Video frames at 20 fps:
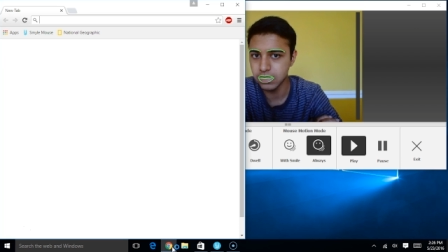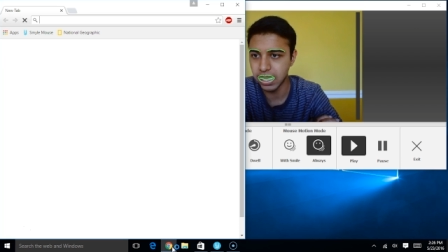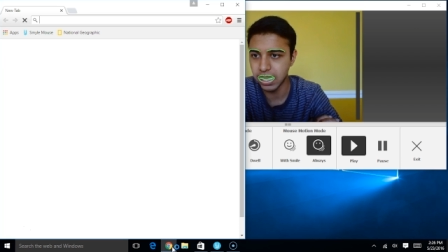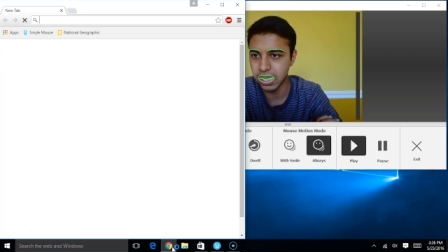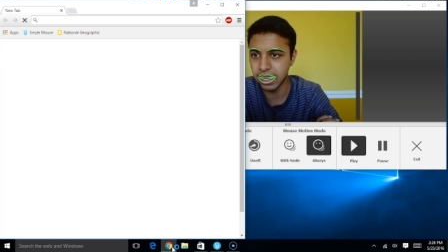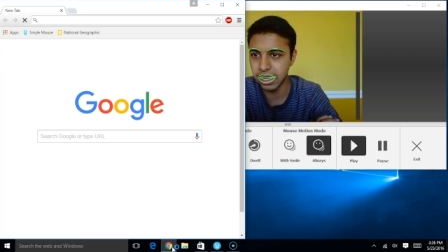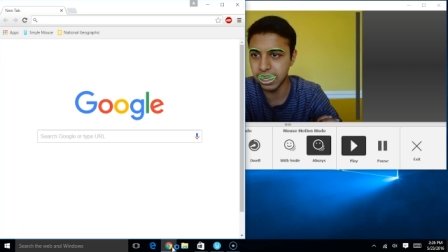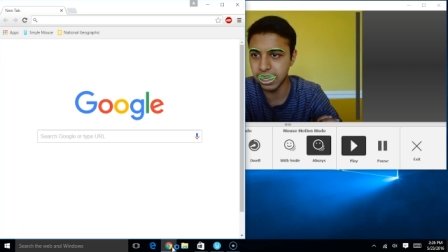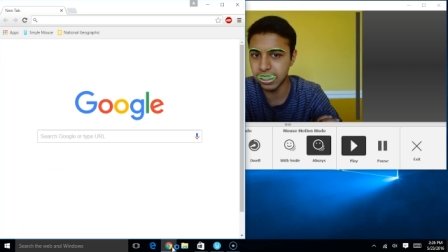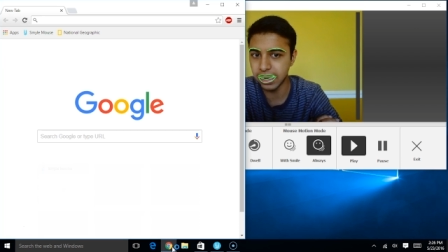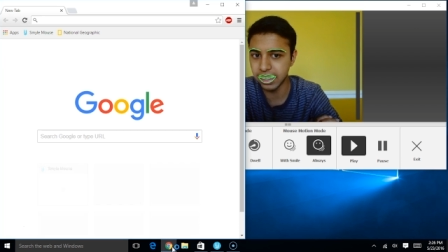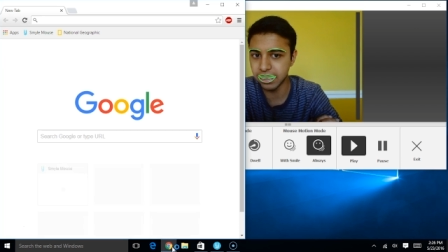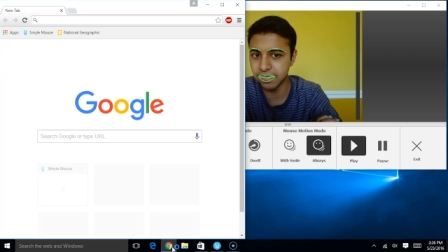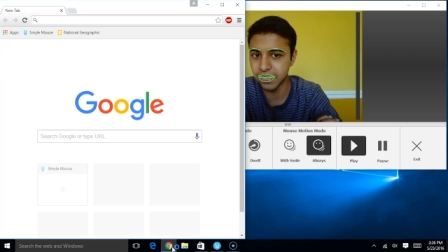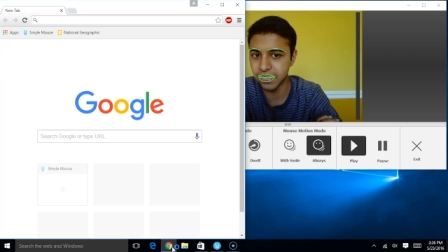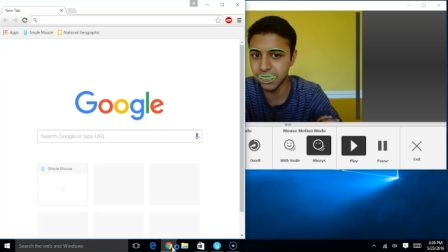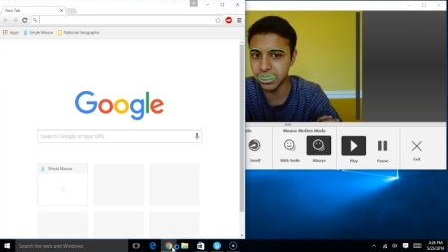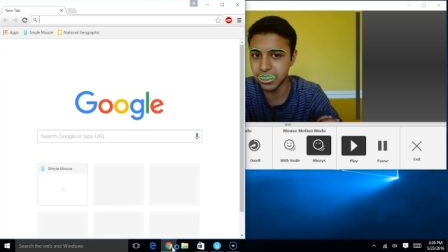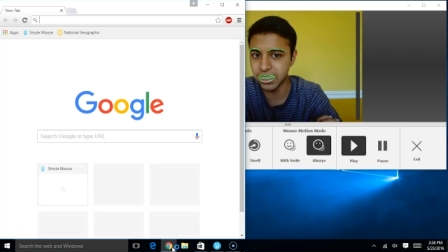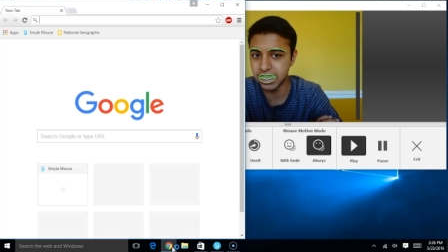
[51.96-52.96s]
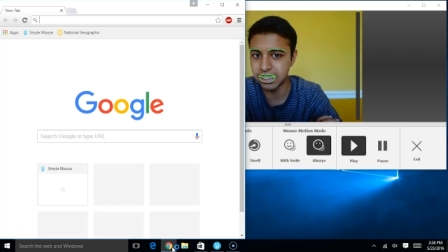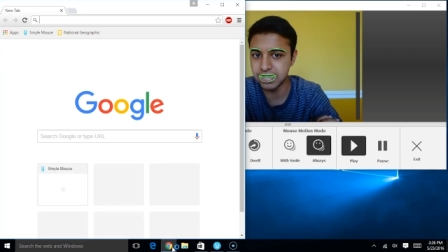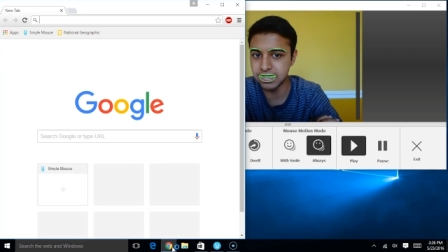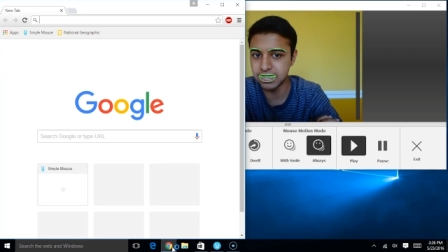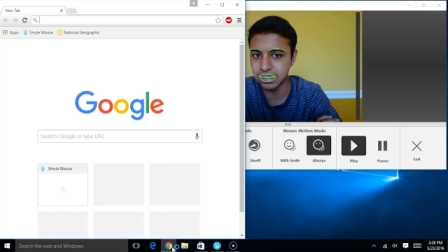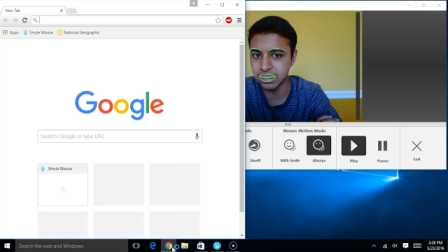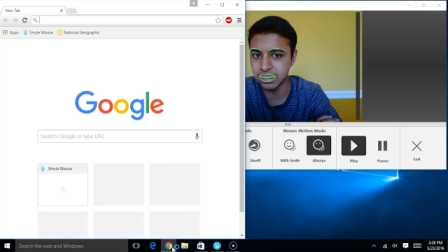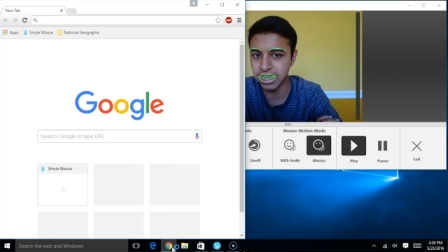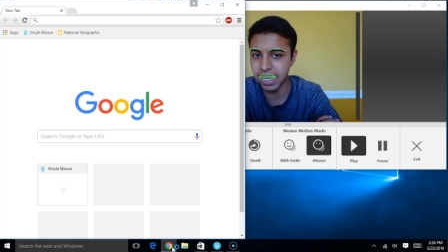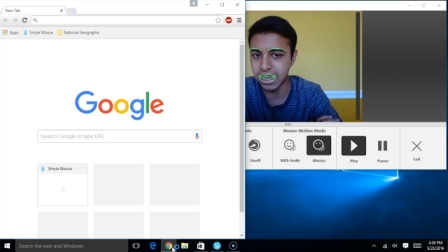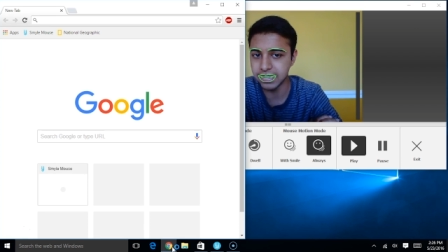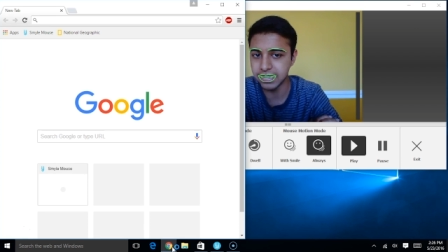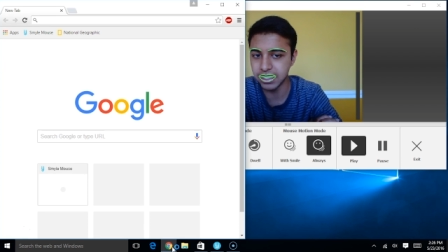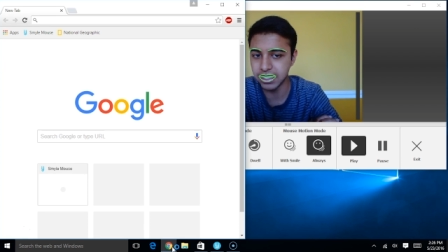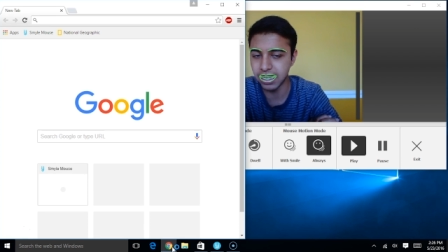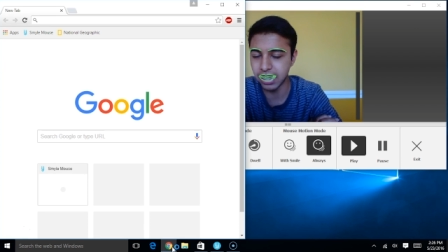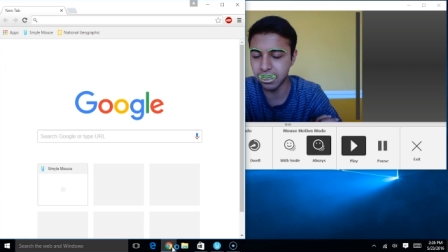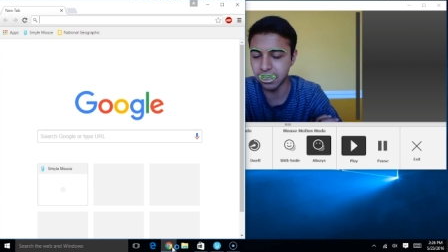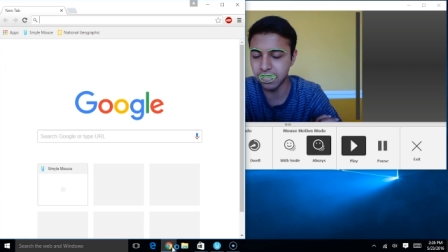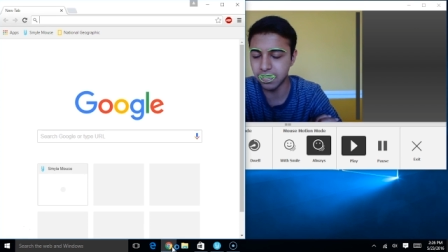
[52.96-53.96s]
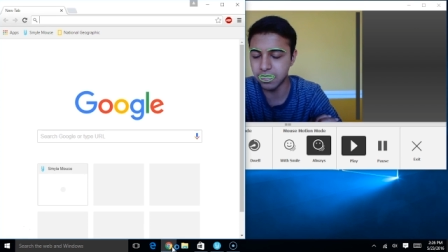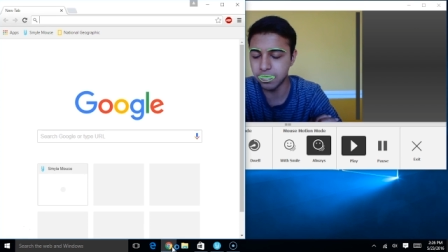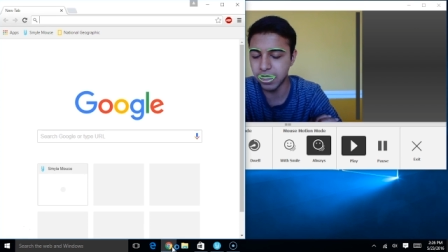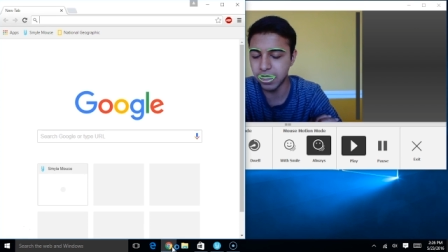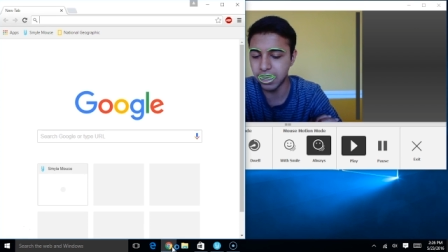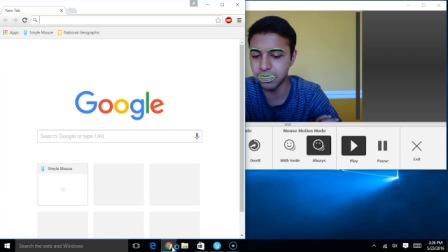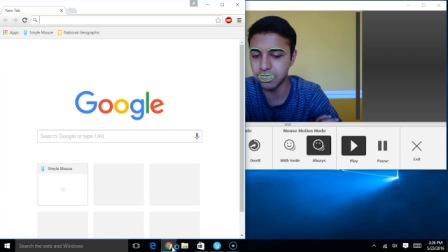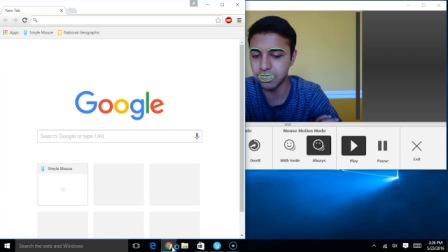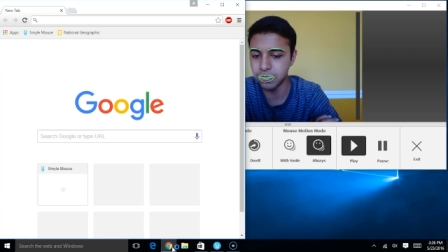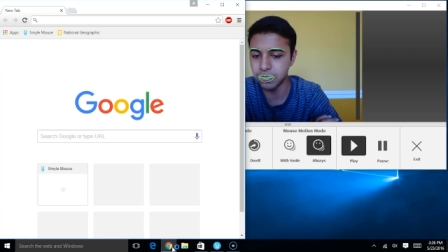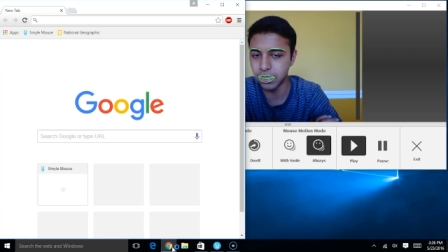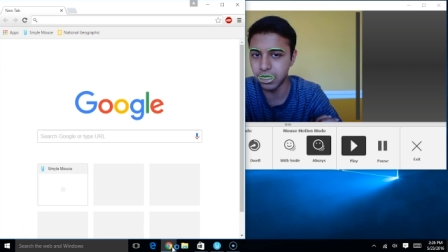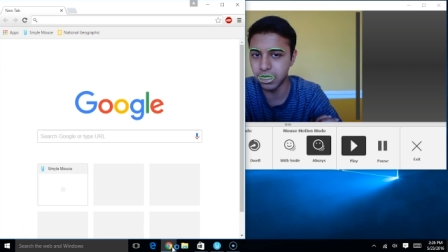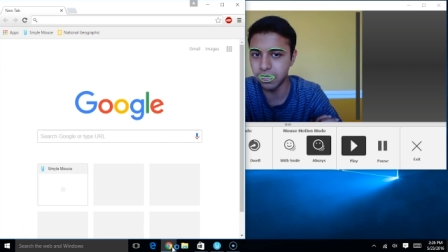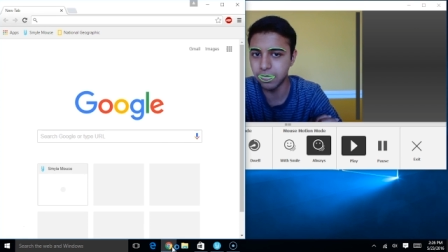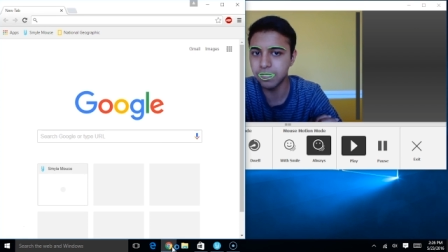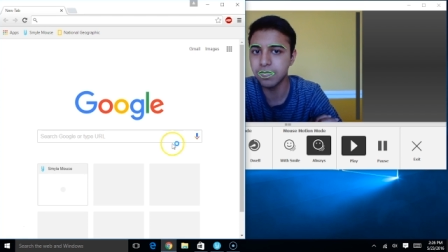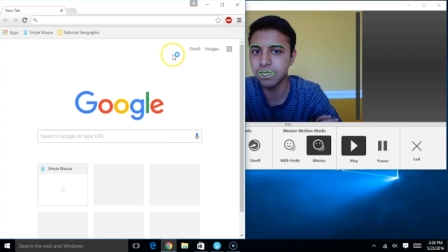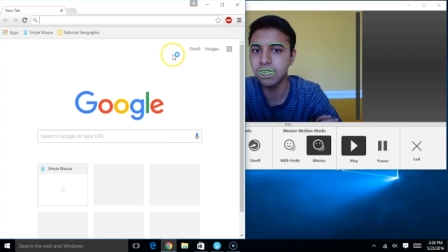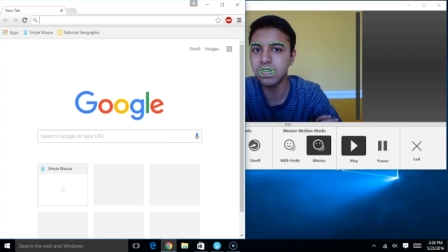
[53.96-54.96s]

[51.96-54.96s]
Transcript: And I can very easily exit out of this page as well.